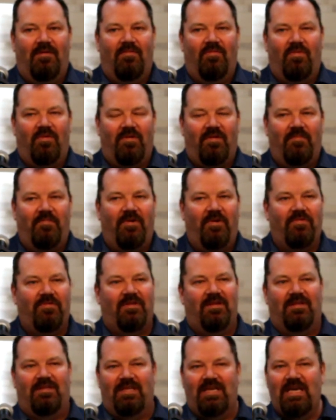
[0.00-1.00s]
We're
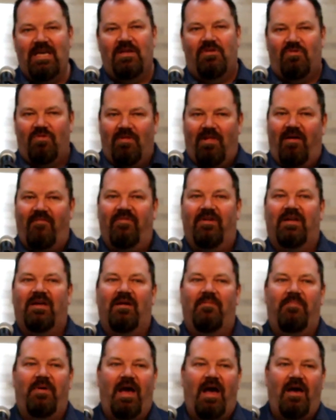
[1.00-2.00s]
supposed to teach love and
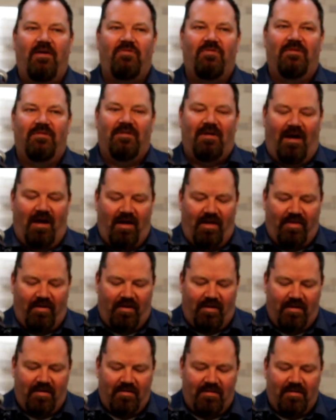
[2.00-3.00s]
compassion to
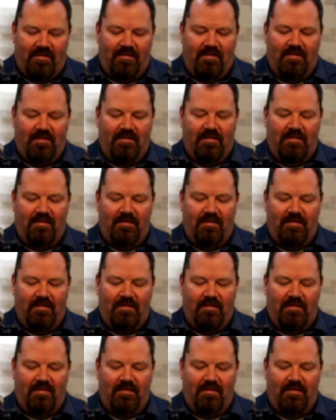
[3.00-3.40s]
others.